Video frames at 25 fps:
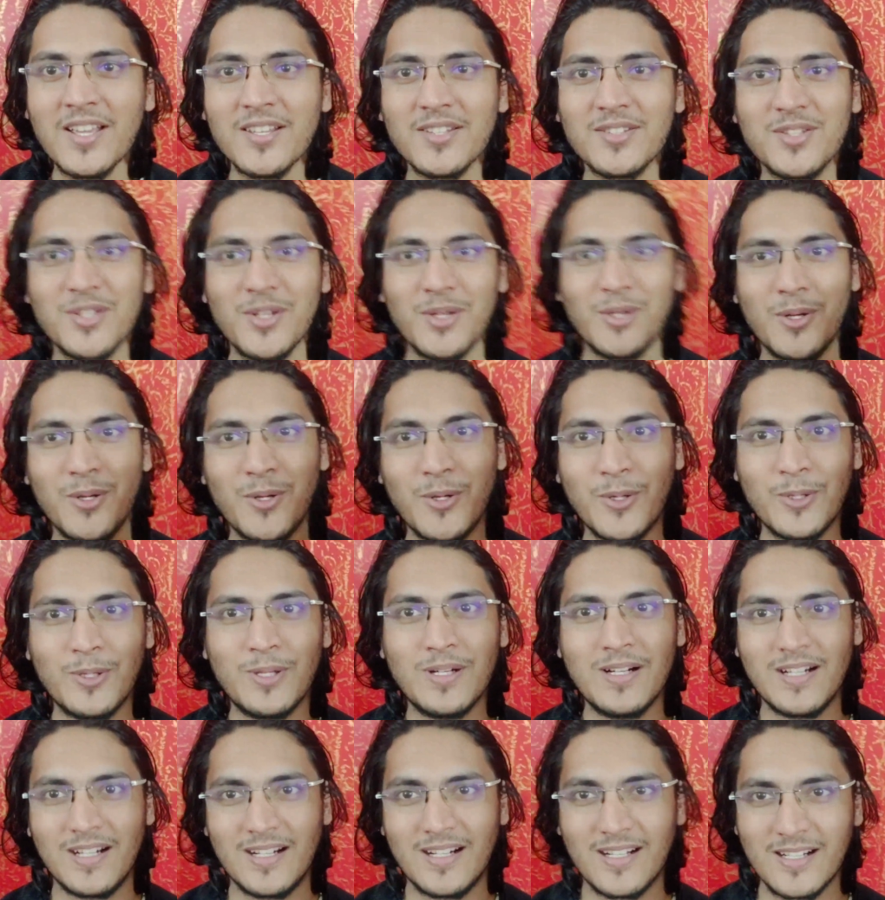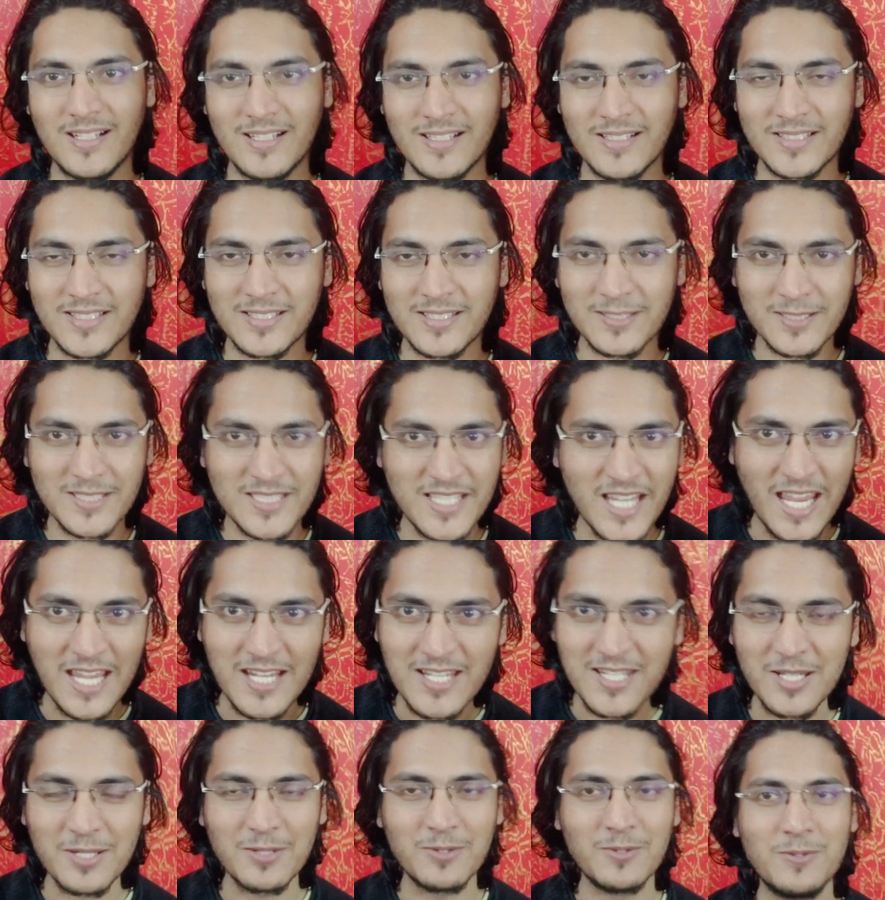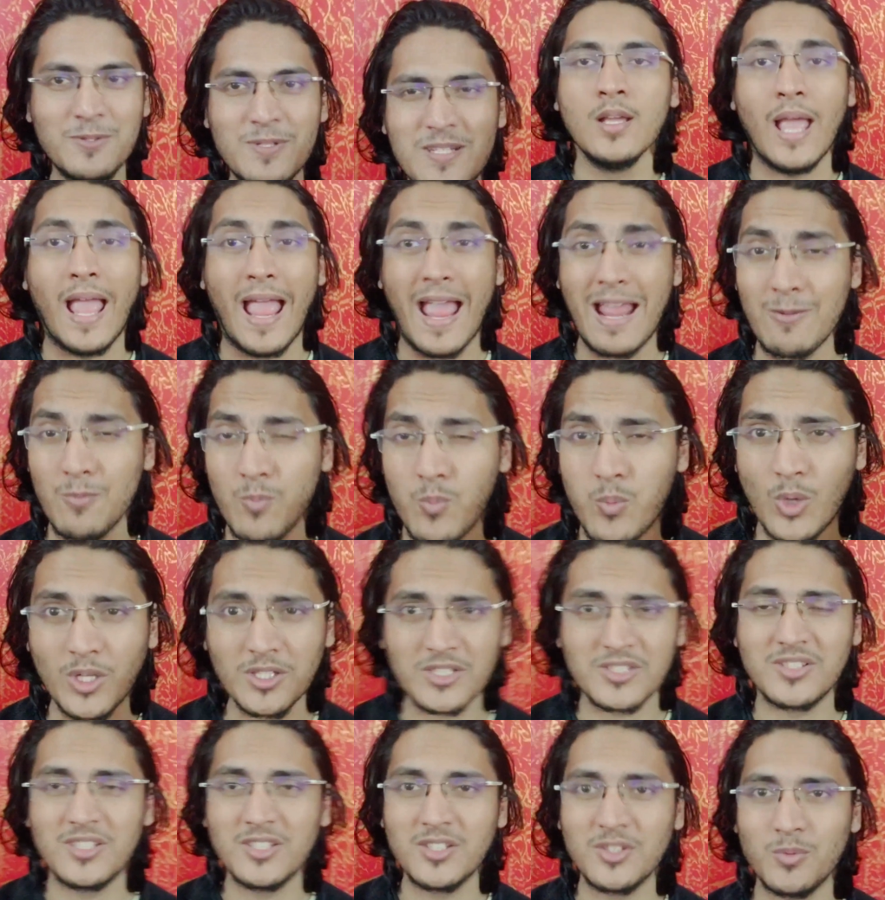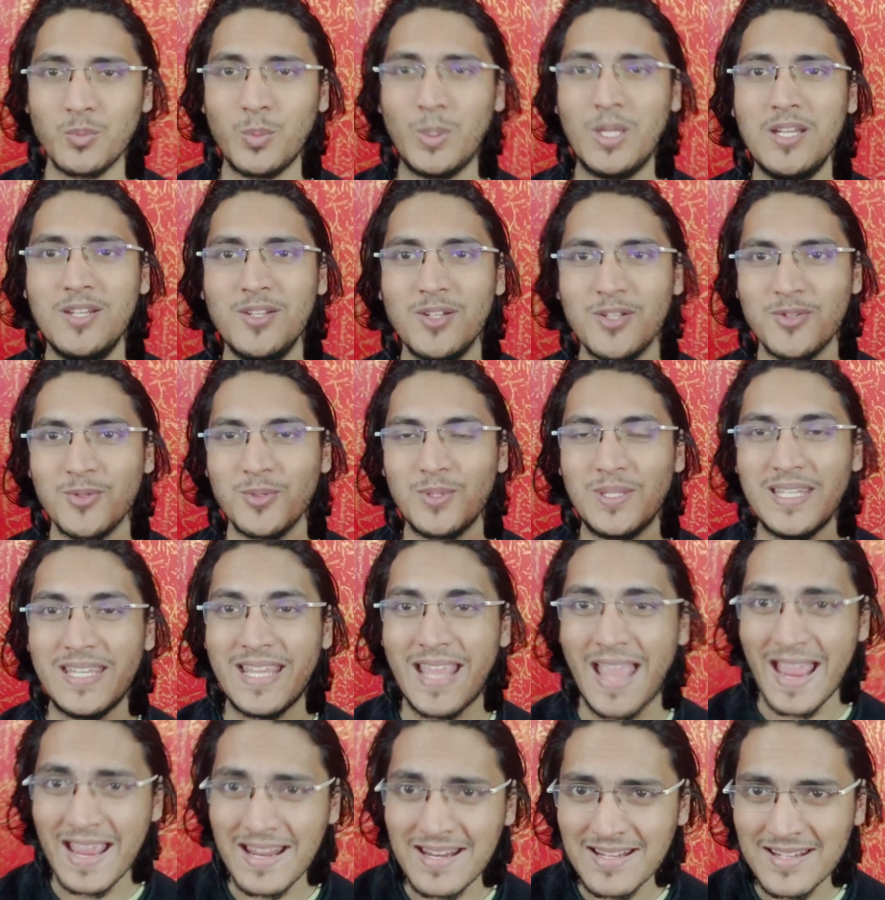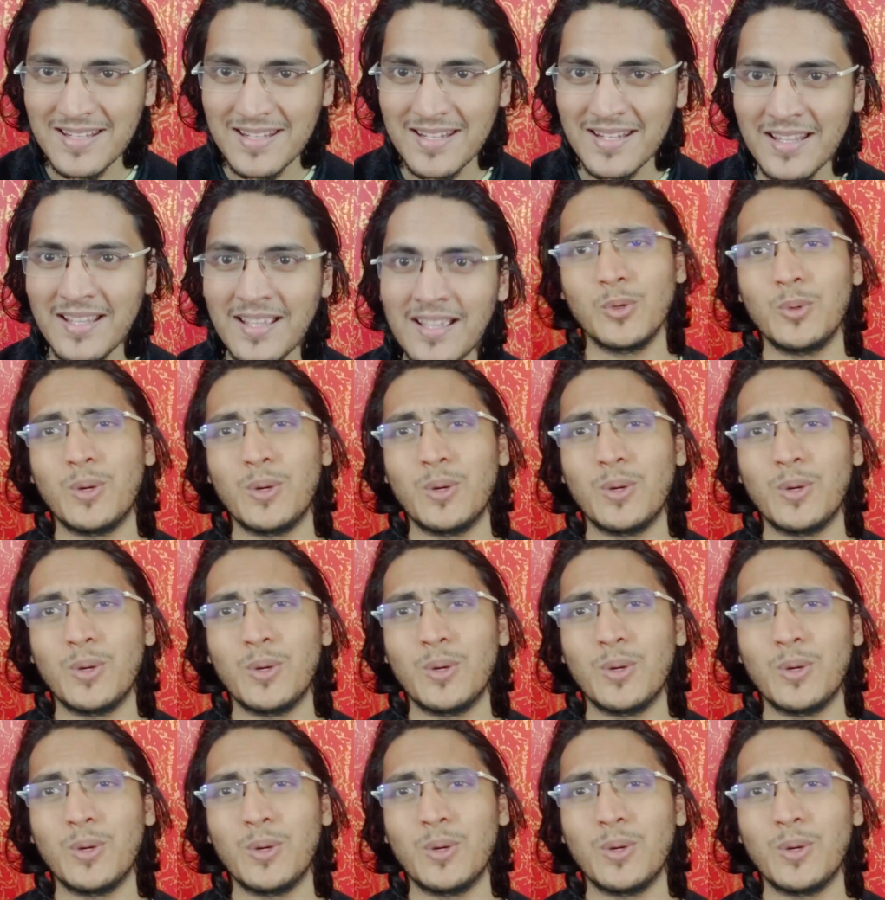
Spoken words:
So stay tuned and watch this video to the end.